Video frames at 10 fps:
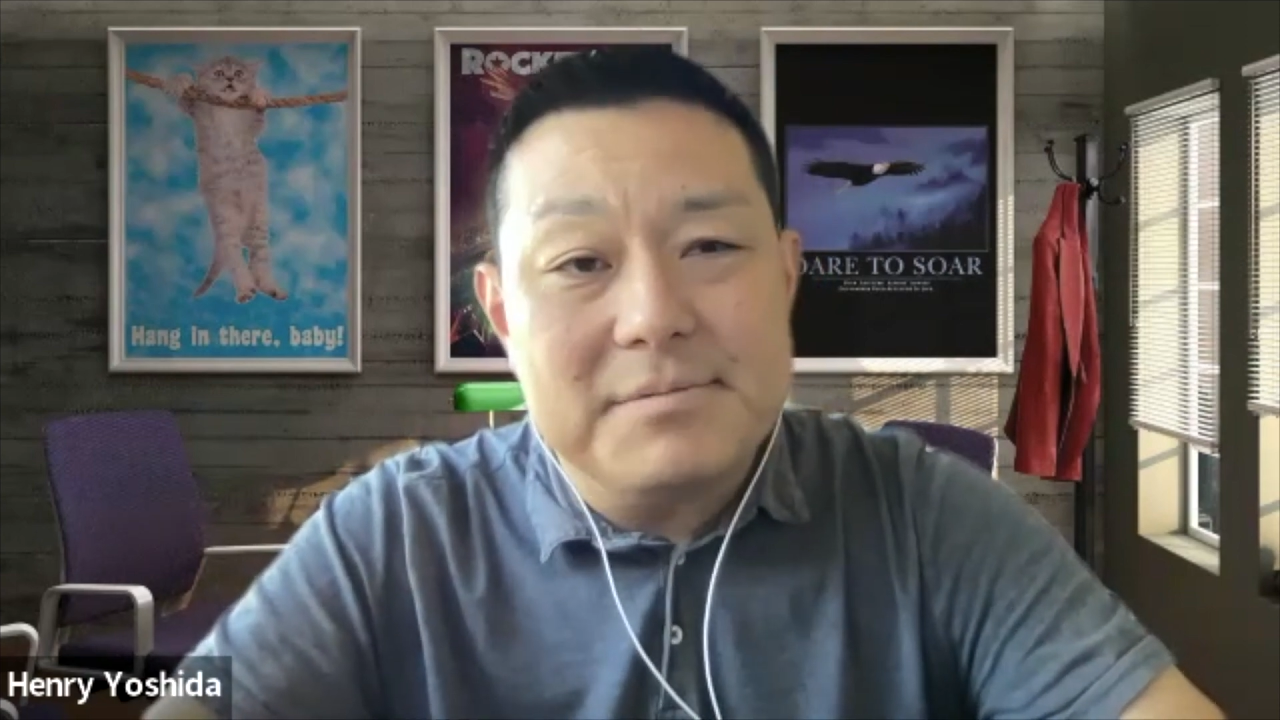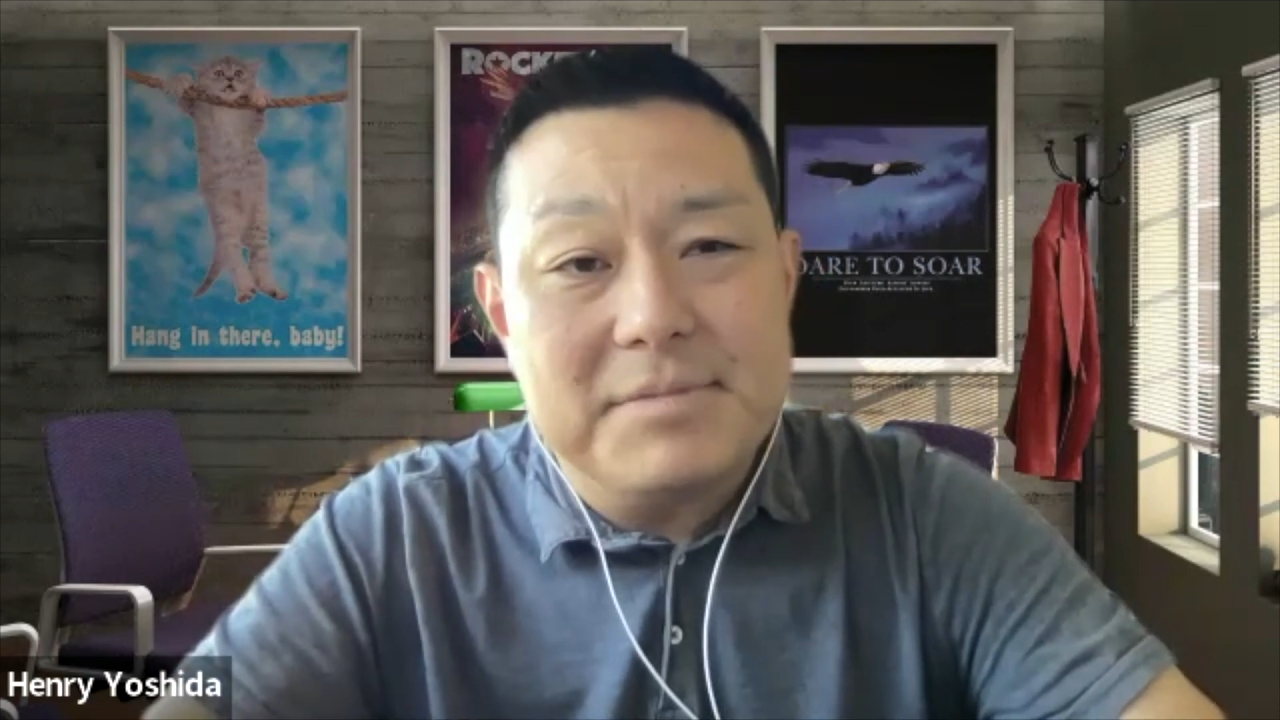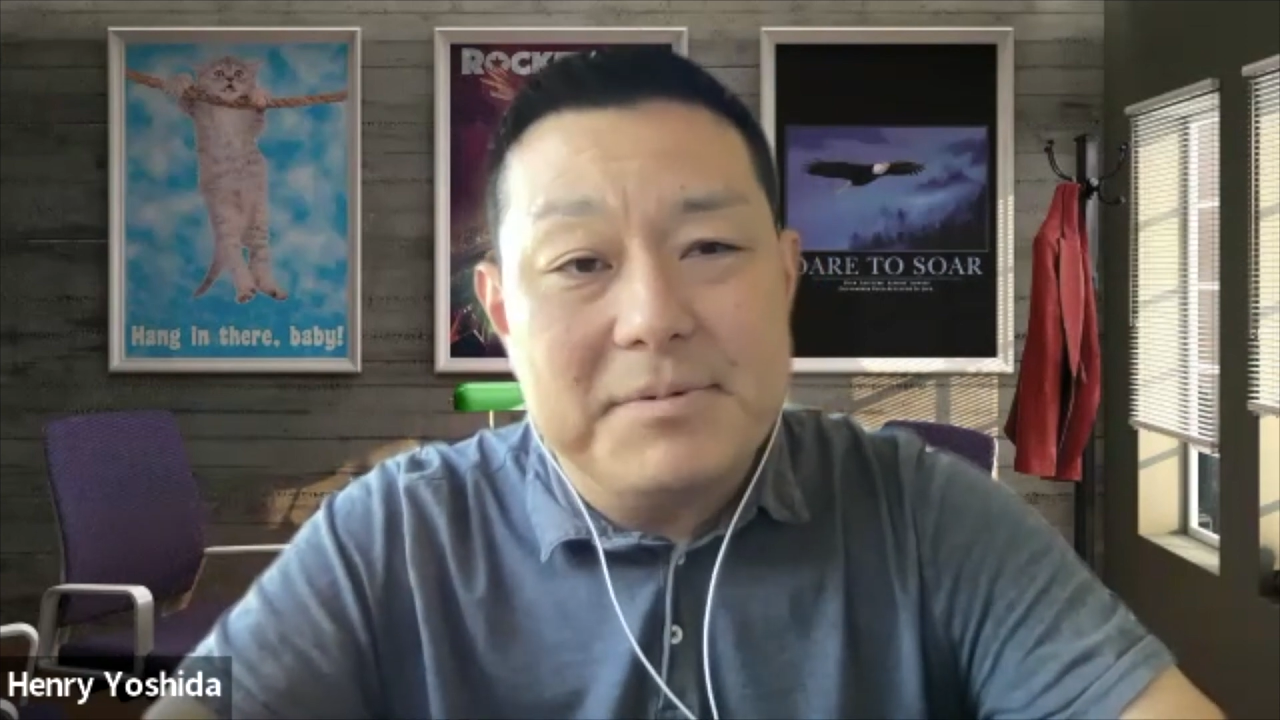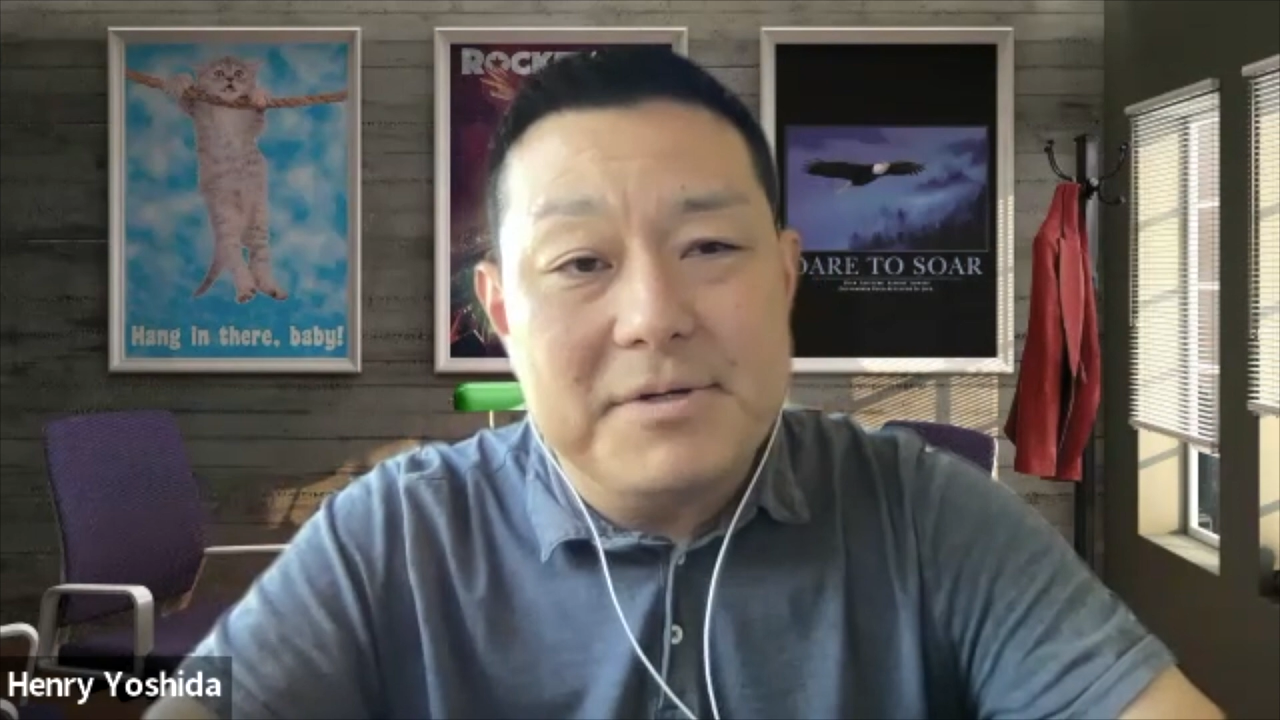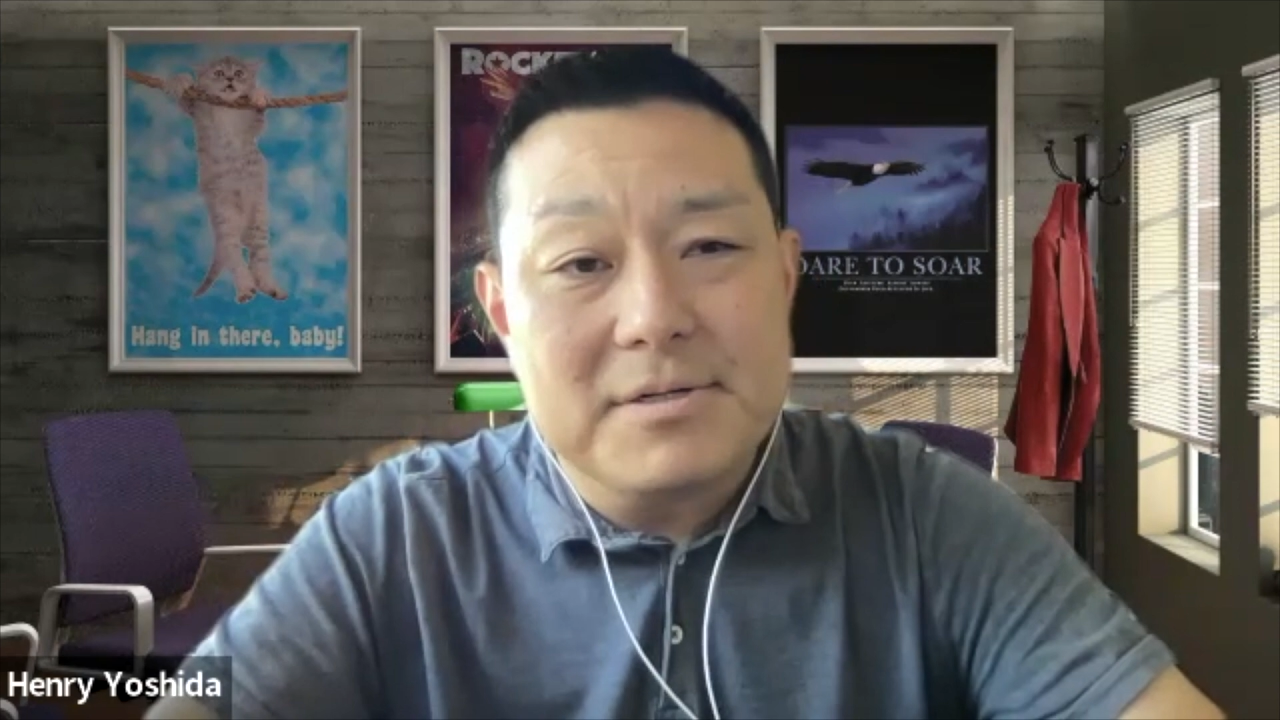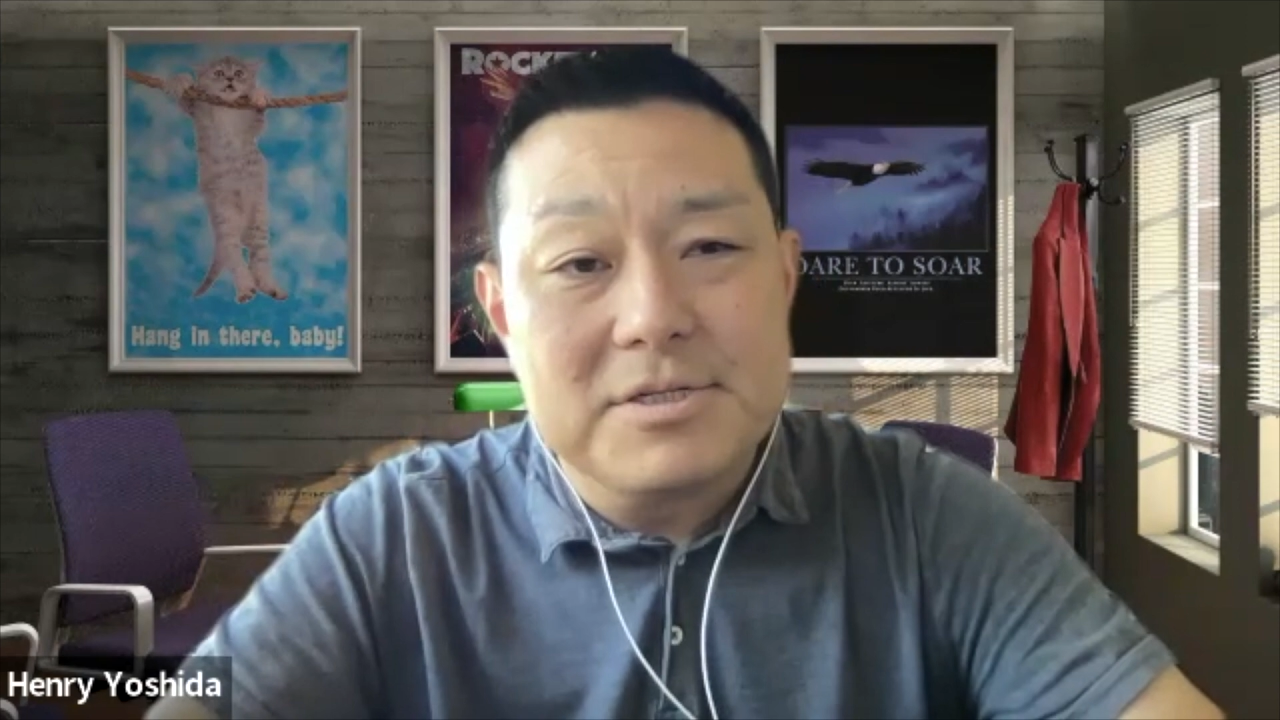and maybe our